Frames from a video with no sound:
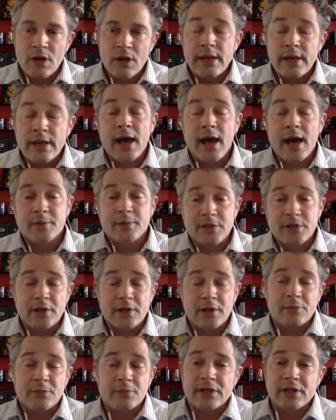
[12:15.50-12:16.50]
Yeah, absolutely.
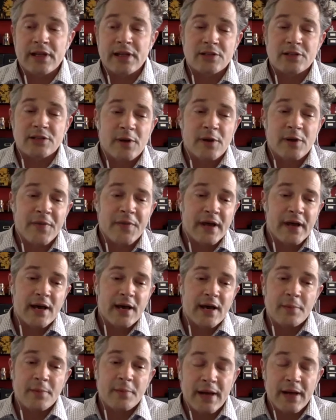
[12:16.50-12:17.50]
I'm really glad you brought that
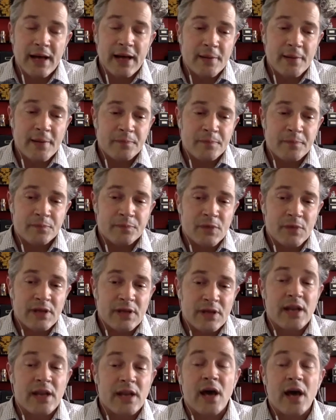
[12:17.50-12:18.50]
up.
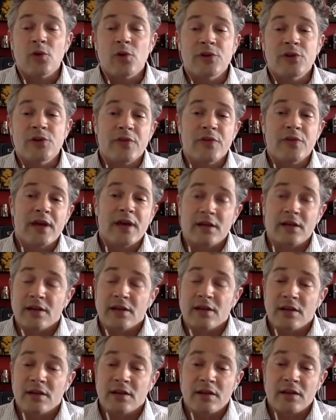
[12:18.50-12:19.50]
Yeah, not only do
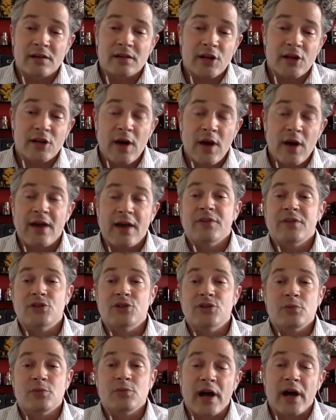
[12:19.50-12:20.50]
they, have these
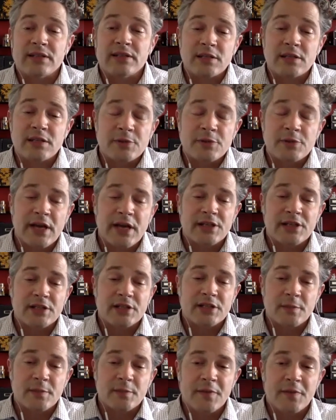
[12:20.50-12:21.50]
due process
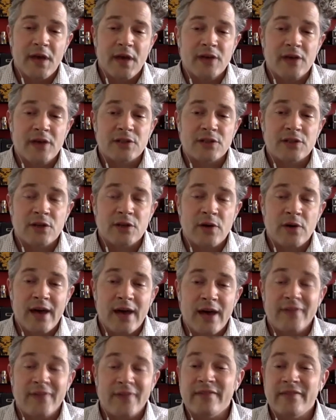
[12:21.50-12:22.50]
protections, but they also
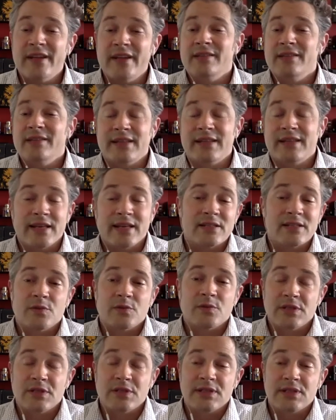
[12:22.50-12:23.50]
have, even in cases
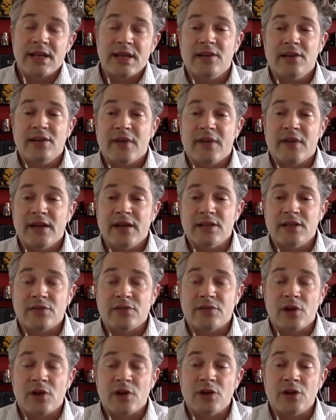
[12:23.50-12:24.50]
with sustained findings
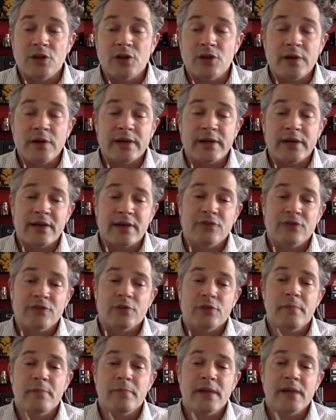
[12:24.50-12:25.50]
of wrongdoing, they have
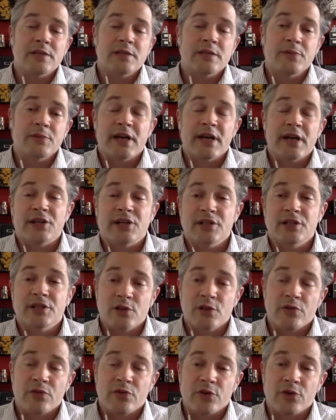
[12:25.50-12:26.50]
tremendous protections
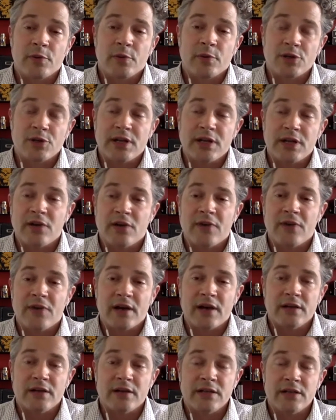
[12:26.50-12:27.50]
over their personnel
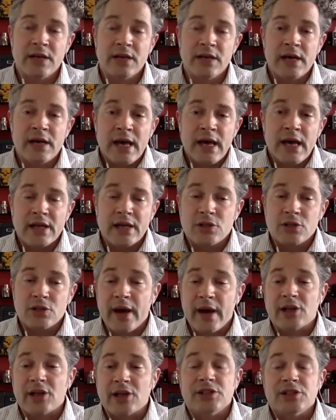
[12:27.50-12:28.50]
files. And so
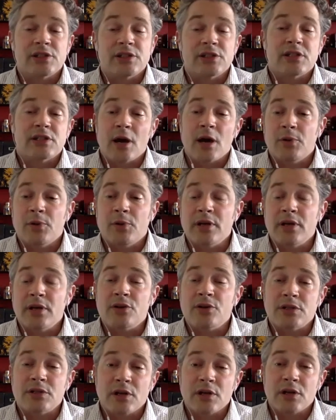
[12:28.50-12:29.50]
actually just a couple
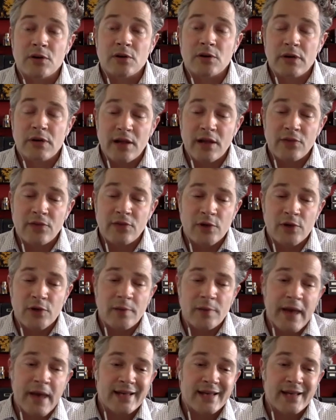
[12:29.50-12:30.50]
years ago, California
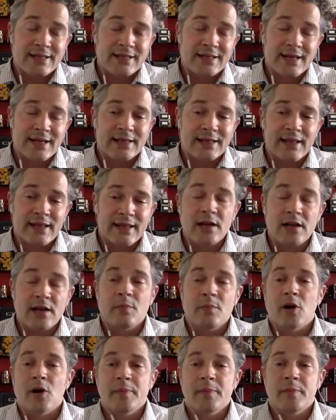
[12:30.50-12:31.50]
passed a
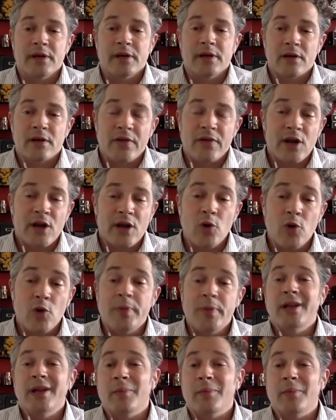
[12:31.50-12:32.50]
landmark bill that
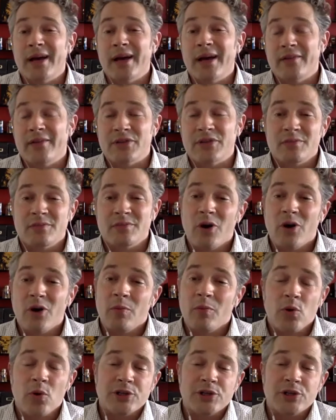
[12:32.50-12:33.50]
opened up kind of a
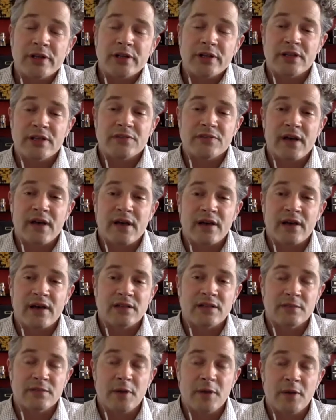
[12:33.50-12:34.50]
small portion of these files
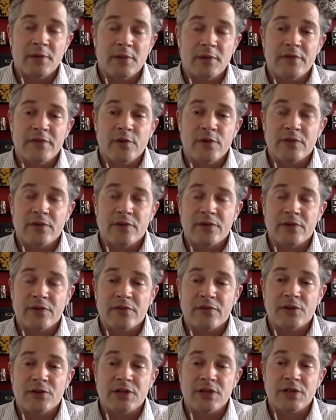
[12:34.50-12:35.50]
to public viewing for the
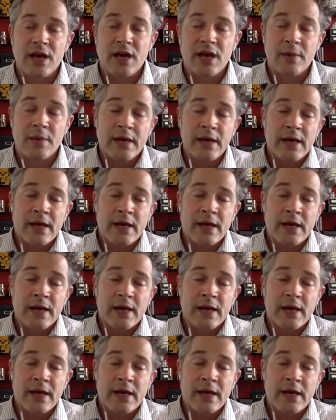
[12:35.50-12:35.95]
first time.